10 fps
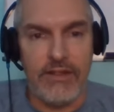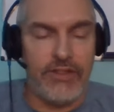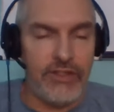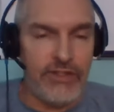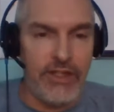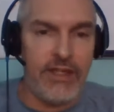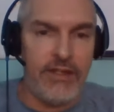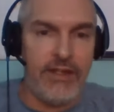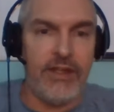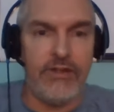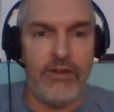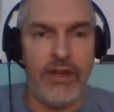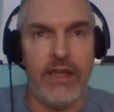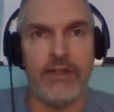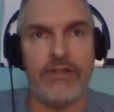It's just an idea in your
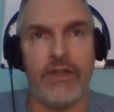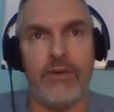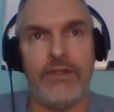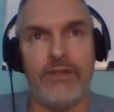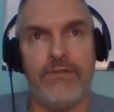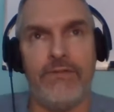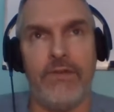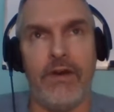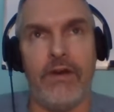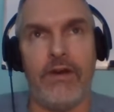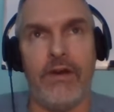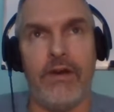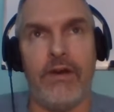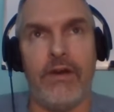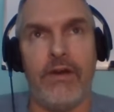head. It's always a, a, a,